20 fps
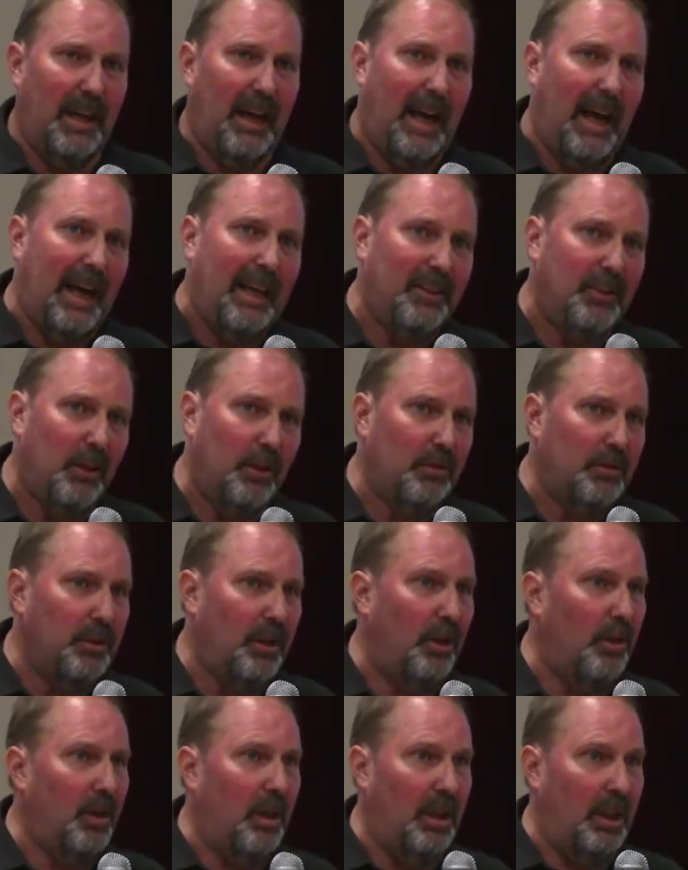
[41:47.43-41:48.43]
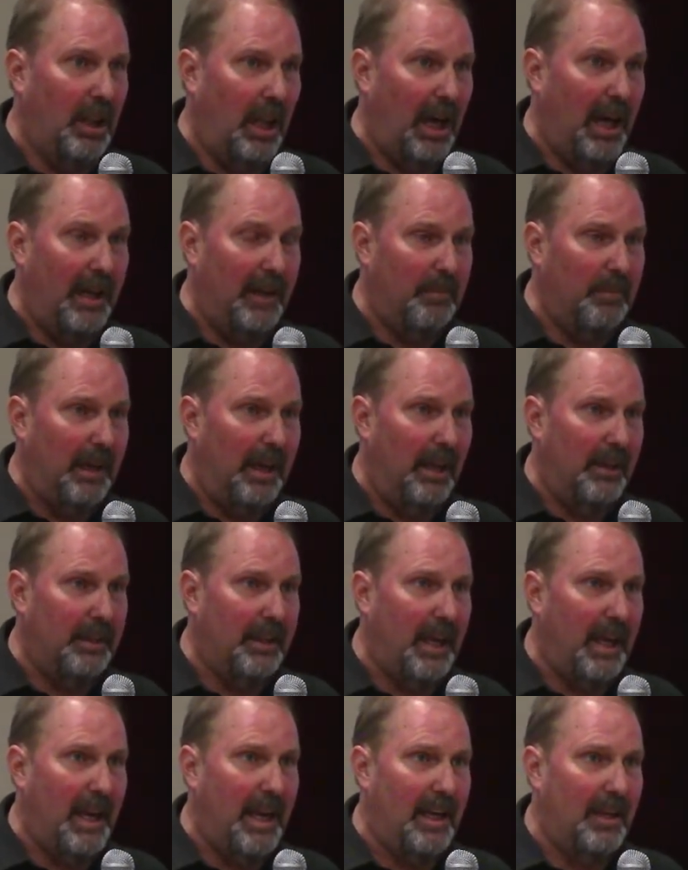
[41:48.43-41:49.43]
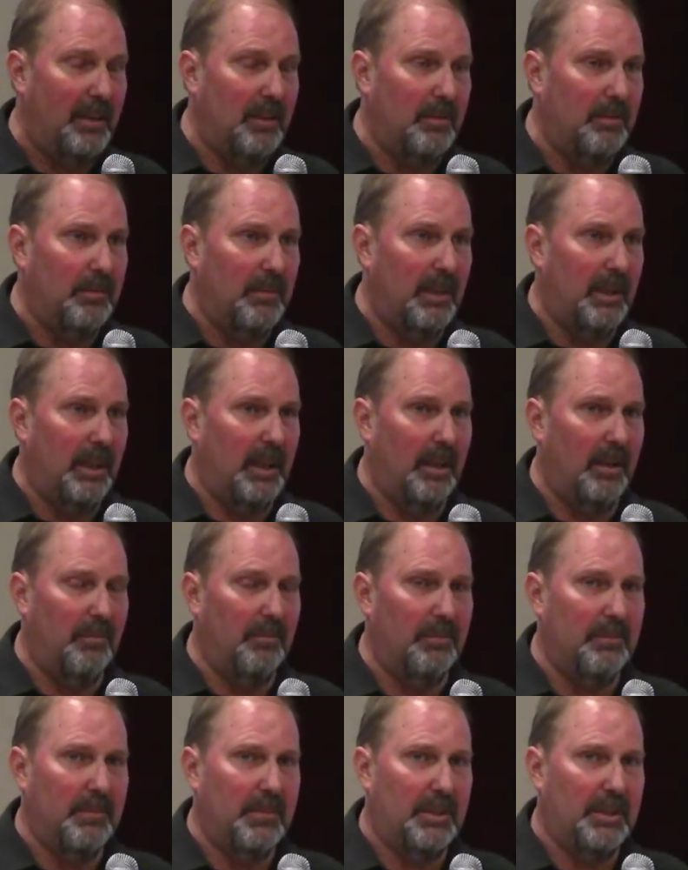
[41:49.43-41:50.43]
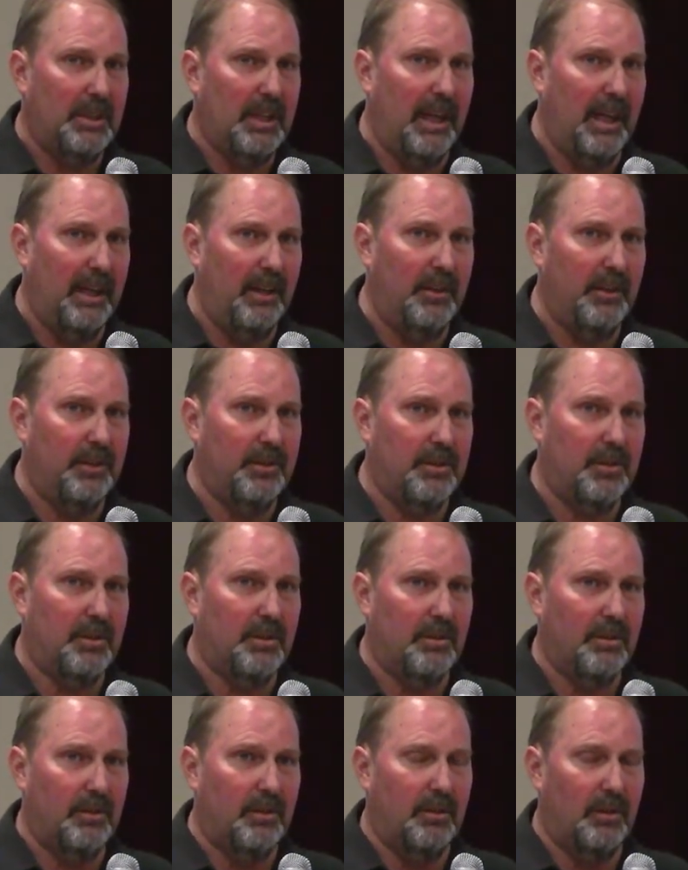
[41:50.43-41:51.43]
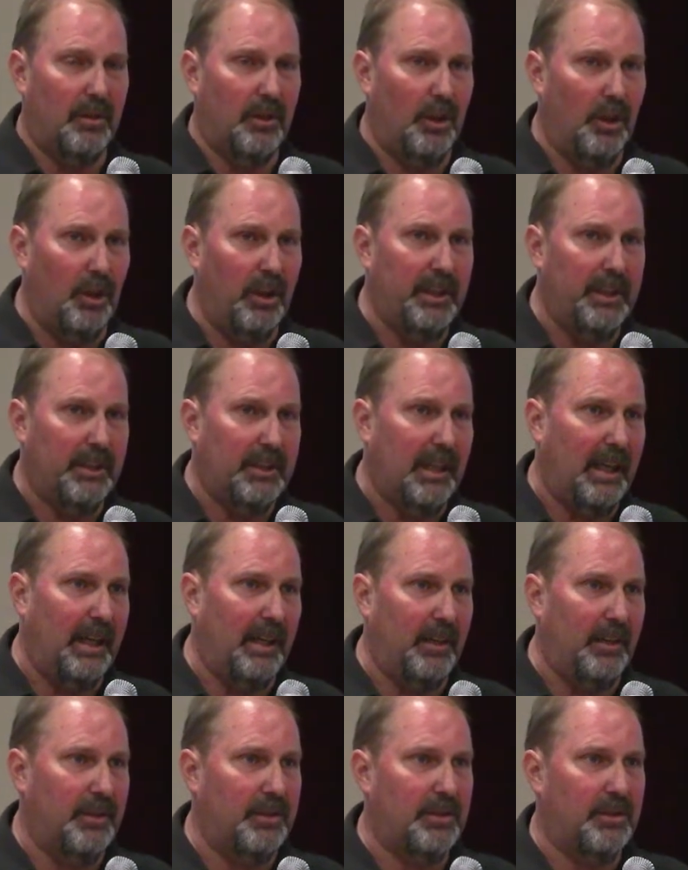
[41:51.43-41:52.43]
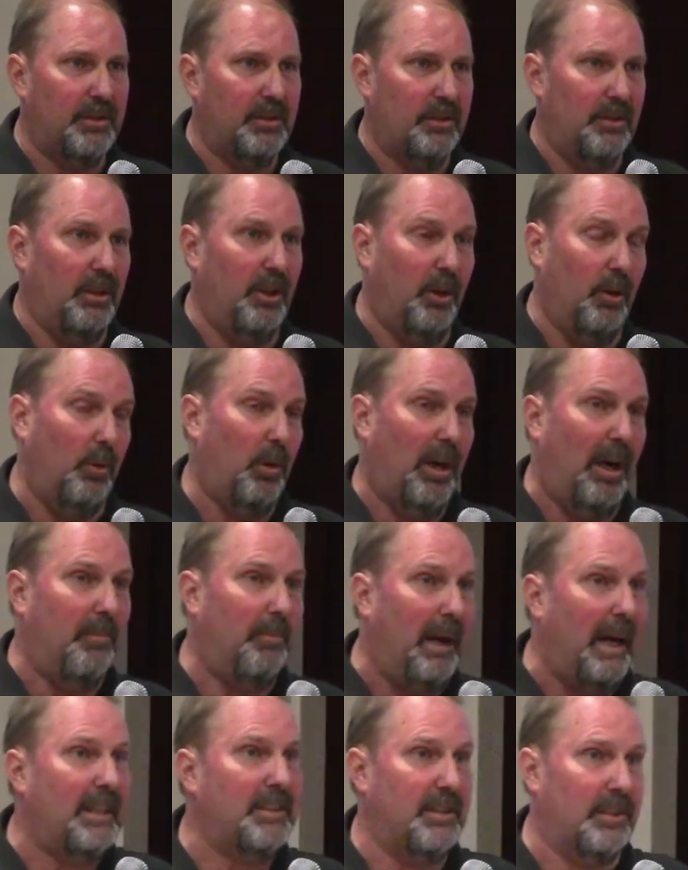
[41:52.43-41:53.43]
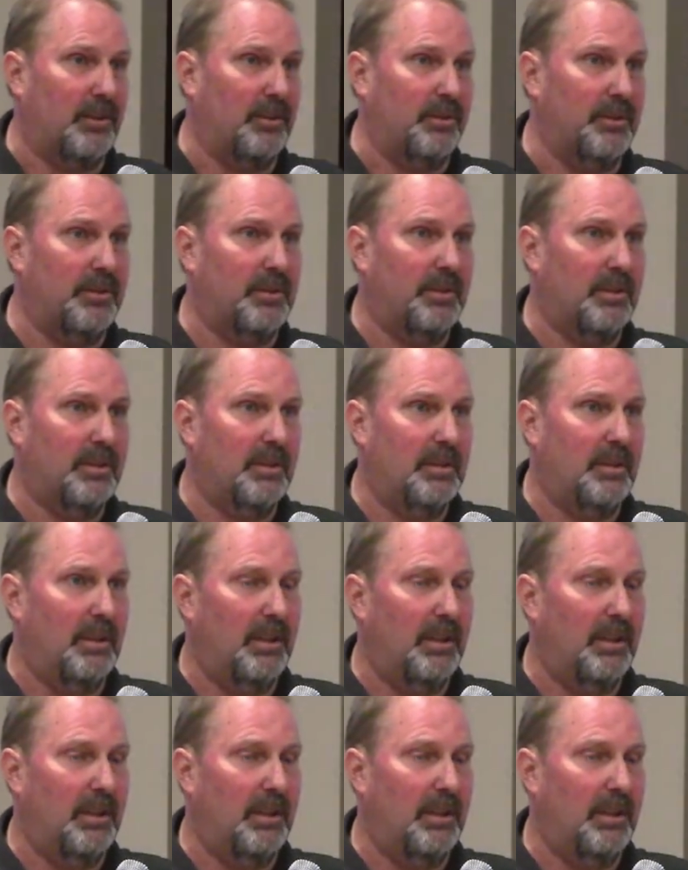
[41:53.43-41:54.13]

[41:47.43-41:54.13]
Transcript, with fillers: I don't know a lot about that. Um, tires, early tires, you know, were on bicycles.